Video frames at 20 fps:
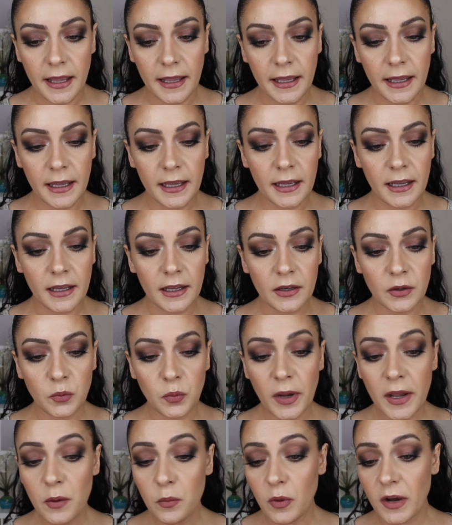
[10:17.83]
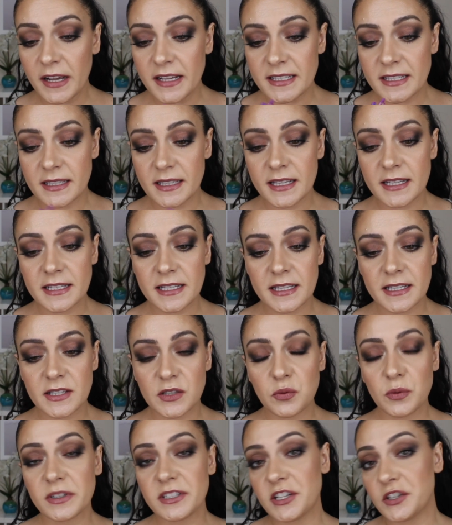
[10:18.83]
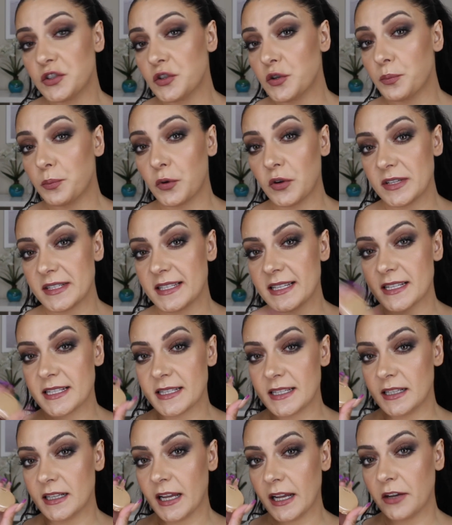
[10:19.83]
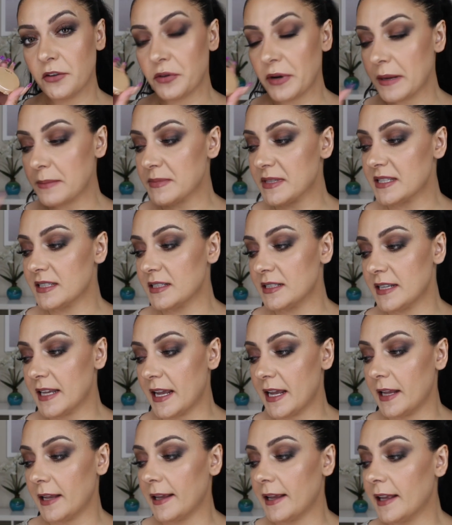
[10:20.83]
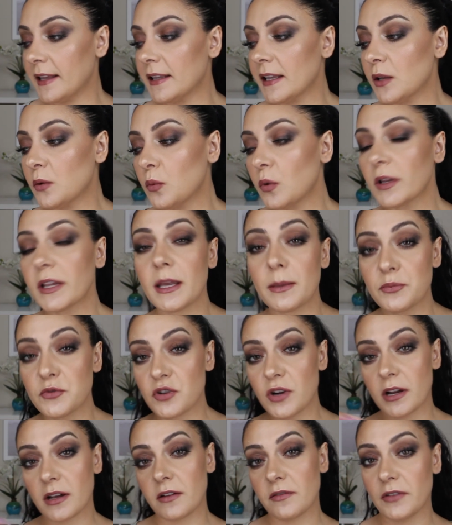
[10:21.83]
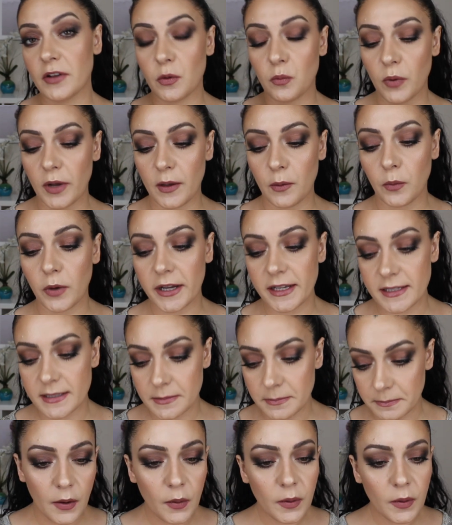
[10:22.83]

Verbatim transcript: And weight-wise, this is 22.69 grams today. And then we'll keep track of it weight-wise.